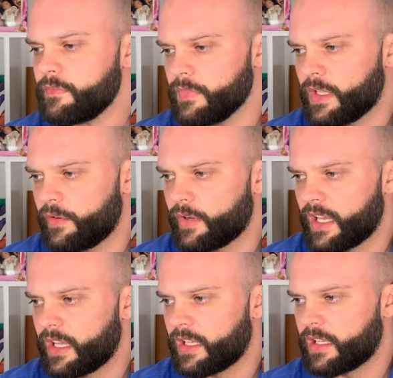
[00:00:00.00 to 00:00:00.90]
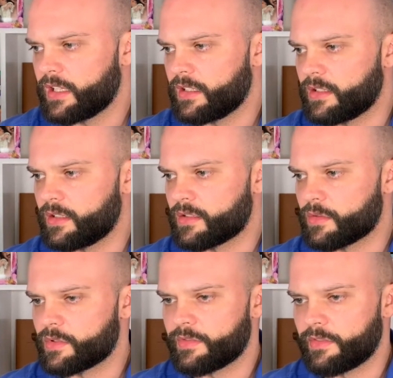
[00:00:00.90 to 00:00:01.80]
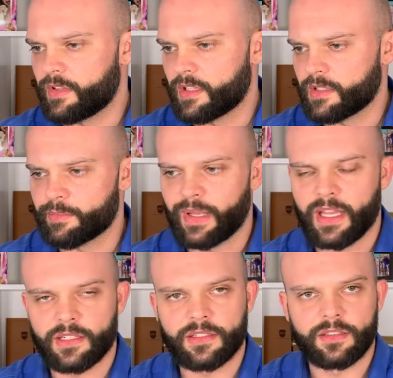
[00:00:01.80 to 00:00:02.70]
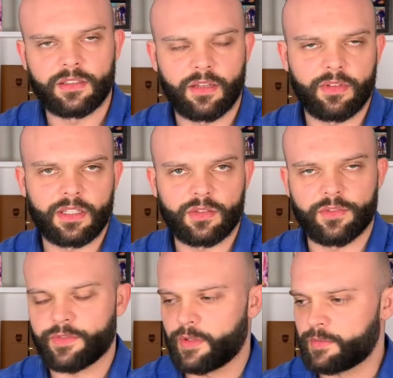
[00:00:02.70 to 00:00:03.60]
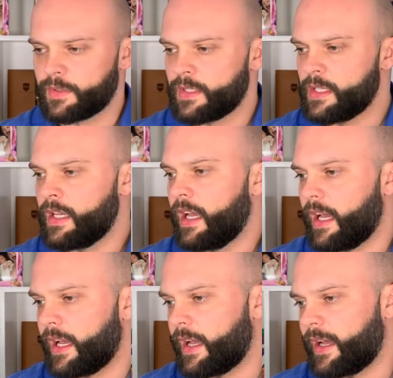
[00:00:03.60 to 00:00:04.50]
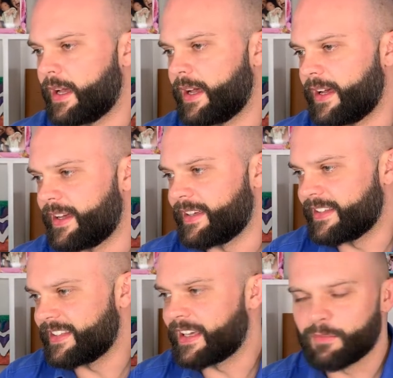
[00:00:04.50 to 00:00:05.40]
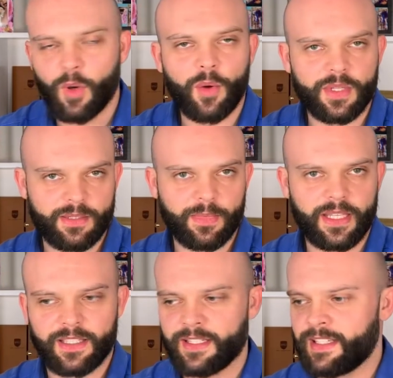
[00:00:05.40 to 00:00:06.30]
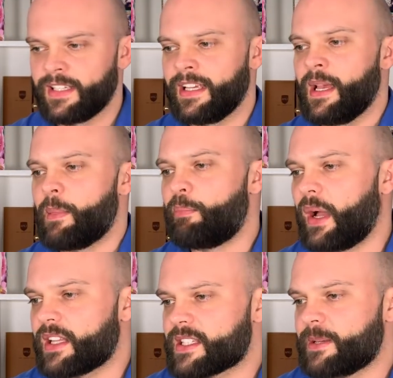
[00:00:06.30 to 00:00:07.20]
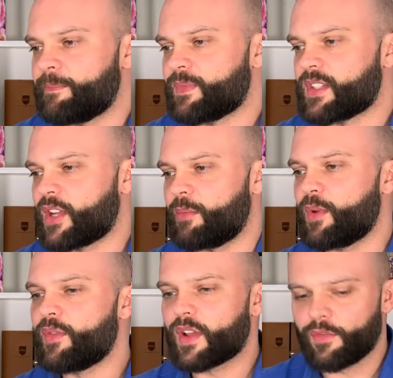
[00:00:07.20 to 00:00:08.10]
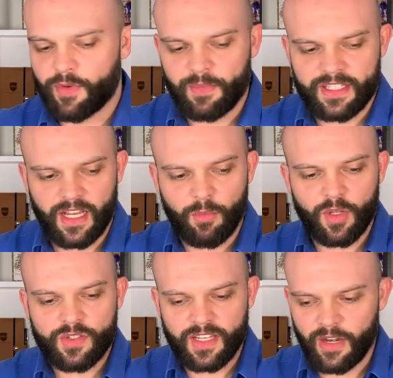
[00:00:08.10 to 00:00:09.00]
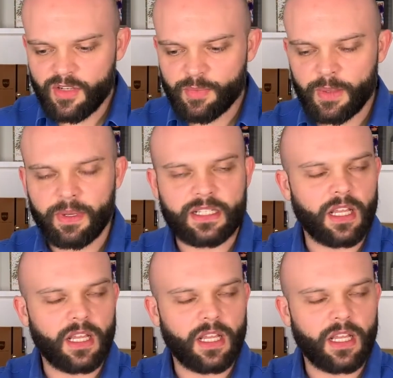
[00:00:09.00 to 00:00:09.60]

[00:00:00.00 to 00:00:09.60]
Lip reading: You sort of, everything's bad. Everything's your fault. Woe is me. But so moving on from this, I want to encourage people.